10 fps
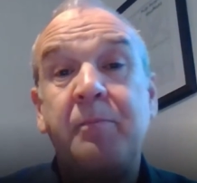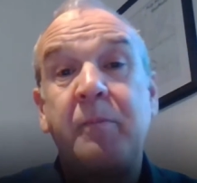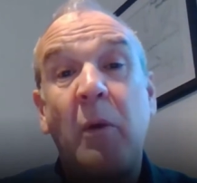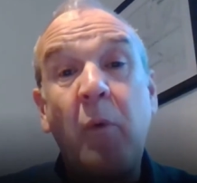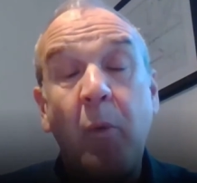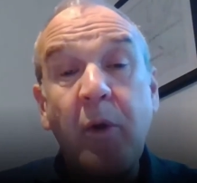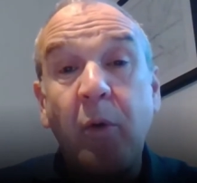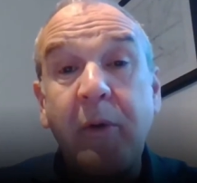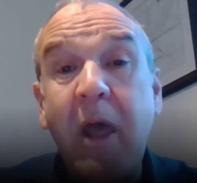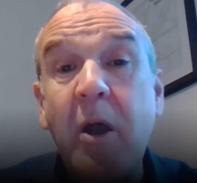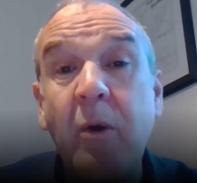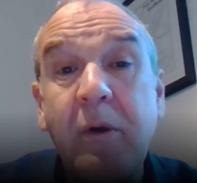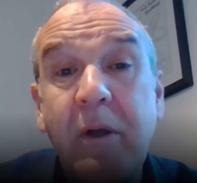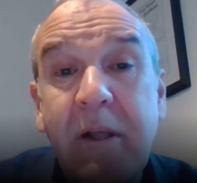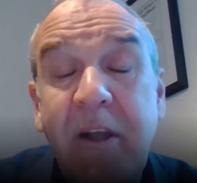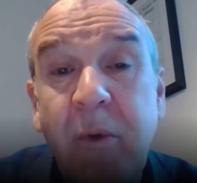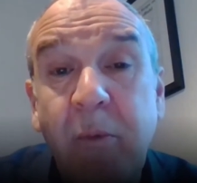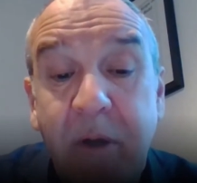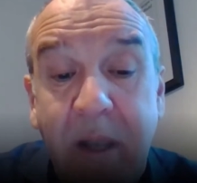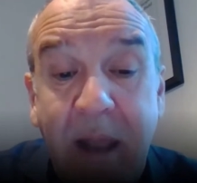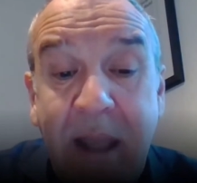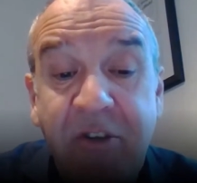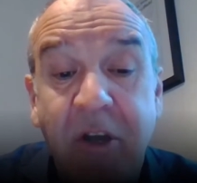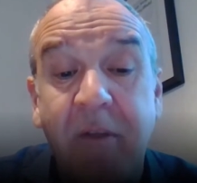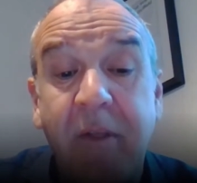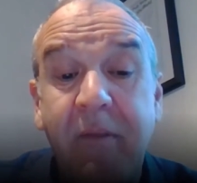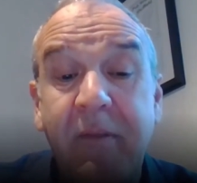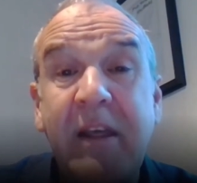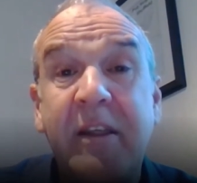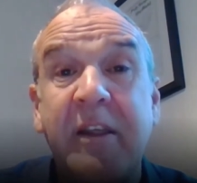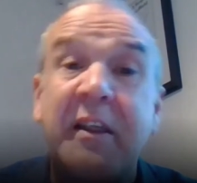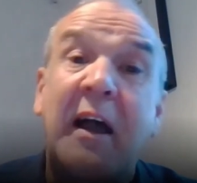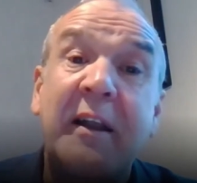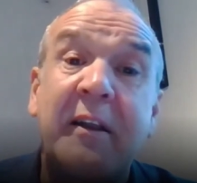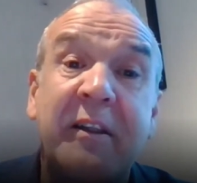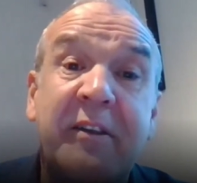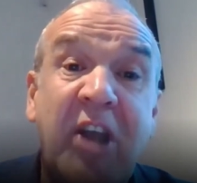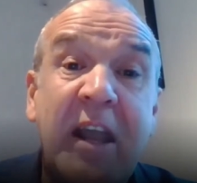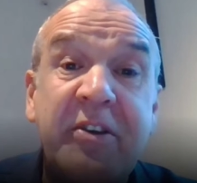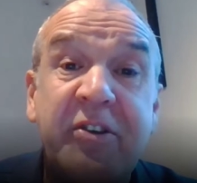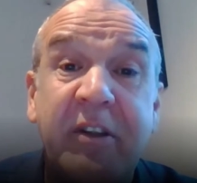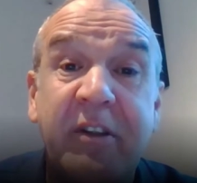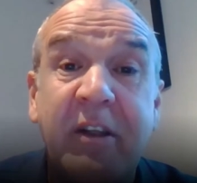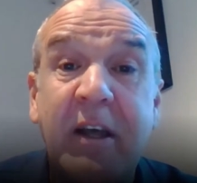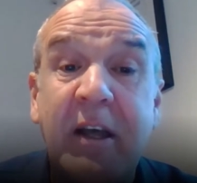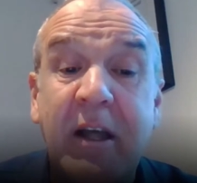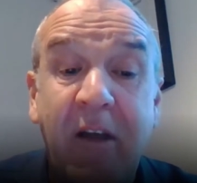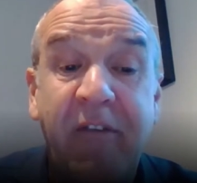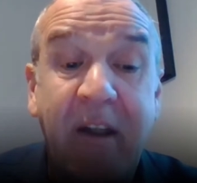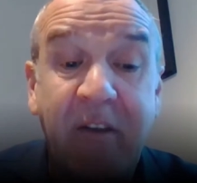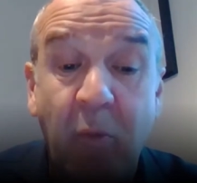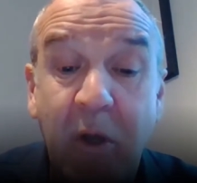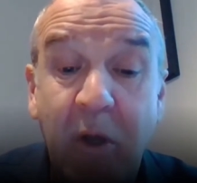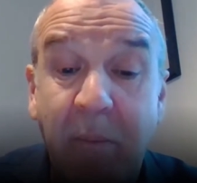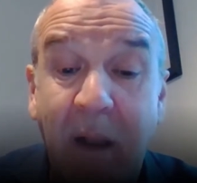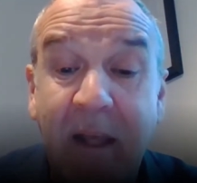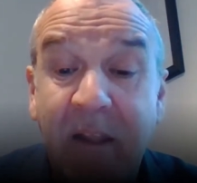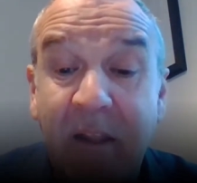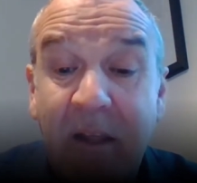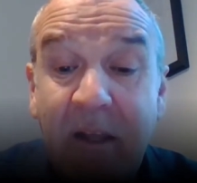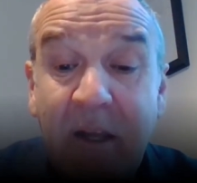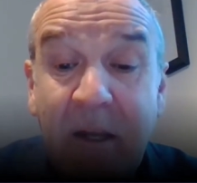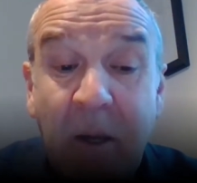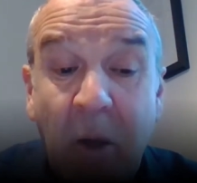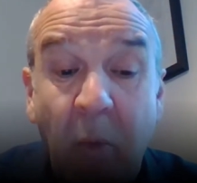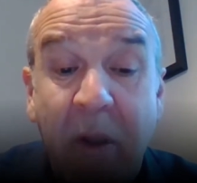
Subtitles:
And what we all know, if we work in HR, that these societal changes affect the workplace. We